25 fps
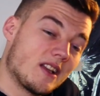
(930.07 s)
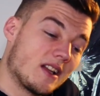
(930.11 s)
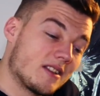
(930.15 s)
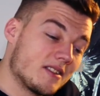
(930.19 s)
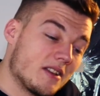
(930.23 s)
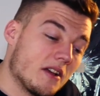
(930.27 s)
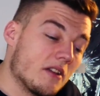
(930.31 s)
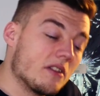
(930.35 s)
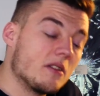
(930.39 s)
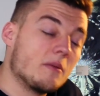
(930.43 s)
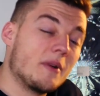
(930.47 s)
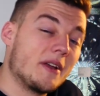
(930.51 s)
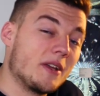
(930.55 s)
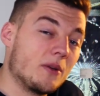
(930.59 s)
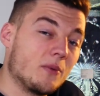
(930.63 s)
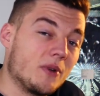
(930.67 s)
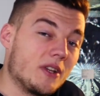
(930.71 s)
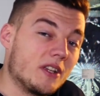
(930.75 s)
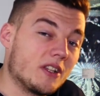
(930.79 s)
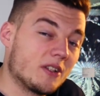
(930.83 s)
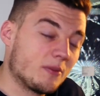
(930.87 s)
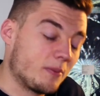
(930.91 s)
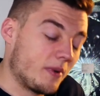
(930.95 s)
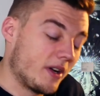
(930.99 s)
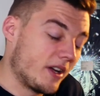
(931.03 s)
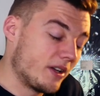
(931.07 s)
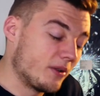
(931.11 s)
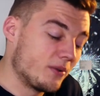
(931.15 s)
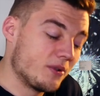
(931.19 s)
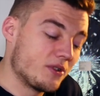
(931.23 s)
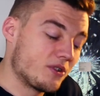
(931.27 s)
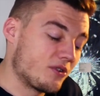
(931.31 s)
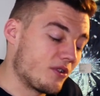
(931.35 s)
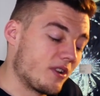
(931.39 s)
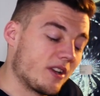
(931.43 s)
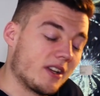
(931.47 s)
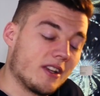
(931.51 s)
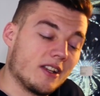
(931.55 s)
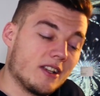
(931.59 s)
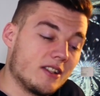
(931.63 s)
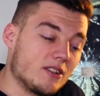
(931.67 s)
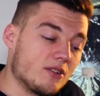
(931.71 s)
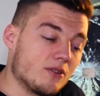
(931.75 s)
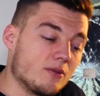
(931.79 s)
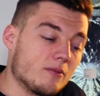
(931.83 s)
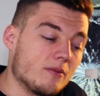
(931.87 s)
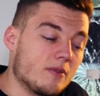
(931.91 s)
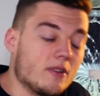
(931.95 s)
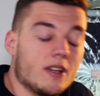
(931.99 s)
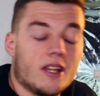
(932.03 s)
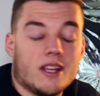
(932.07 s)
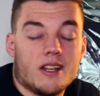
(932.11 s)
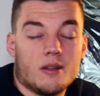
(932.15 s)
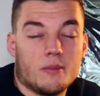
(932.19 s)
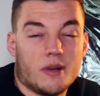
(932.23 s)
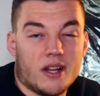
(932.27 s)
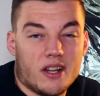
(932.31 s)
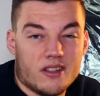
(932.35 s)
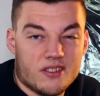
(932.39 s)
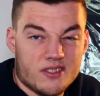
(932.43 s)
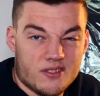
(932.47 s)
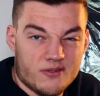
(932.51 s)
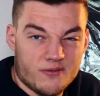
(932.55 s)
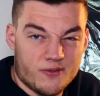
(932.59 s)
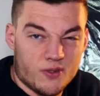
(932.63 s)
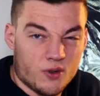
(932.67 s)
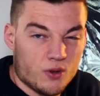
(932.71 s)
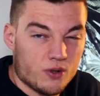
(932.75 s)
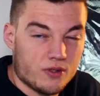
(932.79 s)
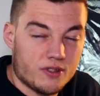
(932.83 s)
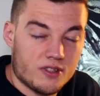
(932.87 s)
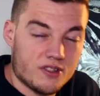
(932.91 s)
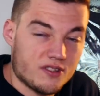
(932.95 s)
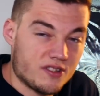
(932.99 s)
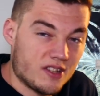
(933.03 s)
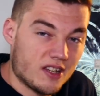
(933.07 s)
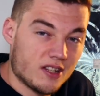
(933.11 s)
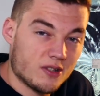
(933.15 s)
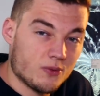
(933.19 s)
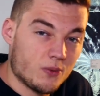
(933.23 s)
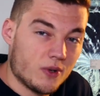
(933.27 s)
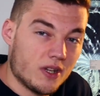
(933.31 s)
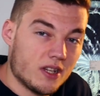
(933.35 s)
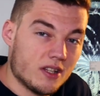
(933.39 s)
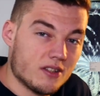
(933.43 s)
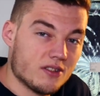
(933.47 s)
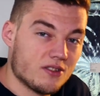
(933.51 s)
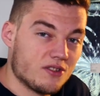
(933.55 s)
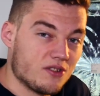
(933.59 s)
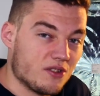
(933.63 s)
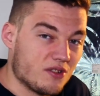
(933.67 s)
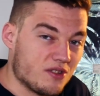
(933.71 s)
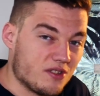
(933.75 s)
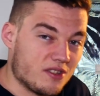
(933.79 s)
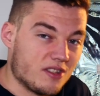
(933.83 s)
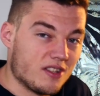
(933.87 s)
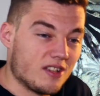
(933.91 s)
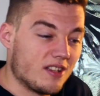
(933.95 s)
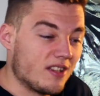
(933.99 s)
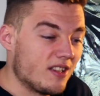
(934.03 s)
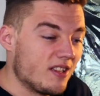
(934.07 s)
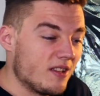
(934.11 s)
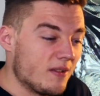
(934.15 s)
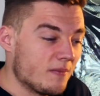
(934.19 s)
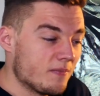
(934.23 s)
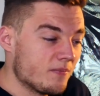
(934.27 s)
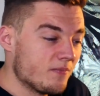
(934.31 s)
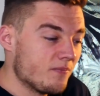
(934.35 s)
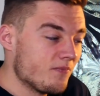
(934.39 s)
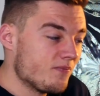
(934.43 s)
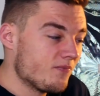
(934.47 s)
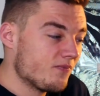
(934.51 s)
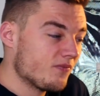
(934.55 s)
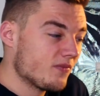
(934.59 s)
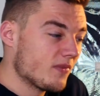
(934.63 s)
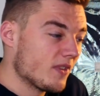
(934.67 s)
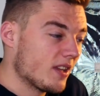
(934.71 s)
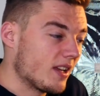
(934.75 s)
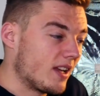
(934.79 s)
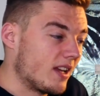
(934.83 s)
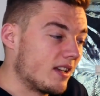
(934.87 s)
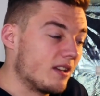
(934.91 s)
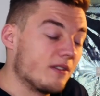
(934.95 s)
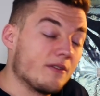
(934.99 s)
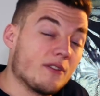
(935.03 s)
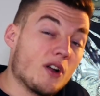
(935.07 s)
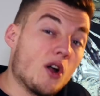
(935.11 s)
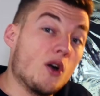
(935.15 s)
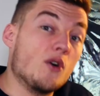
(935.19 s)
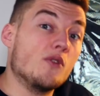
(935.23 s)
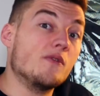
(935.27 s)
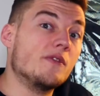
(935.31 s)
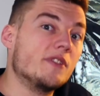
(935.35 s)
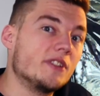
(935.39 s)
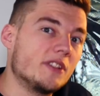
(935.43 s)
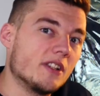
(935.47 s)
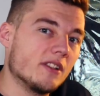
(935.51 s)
I tell them 8 weeks, but I always try and get it done in about 4 to 6 weeks, just to kind of over